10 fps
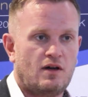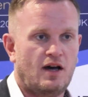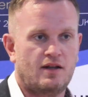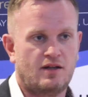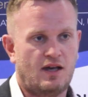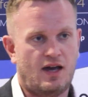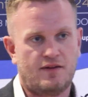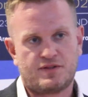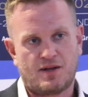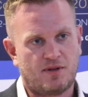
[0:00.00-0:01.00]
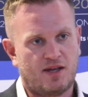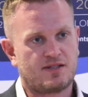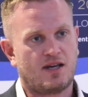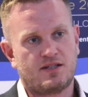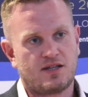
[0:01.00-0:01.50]
and they have some of that
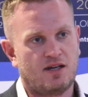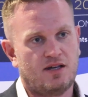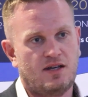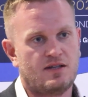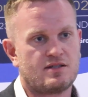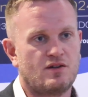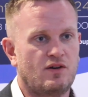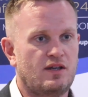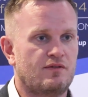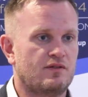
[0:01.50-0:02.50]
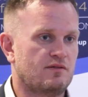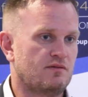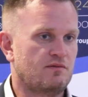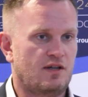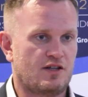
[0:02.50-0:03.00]
data is not
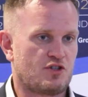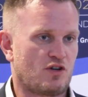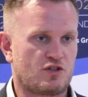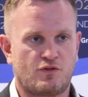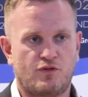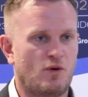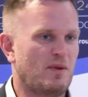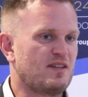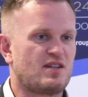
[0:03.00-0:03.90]
even in a structured format,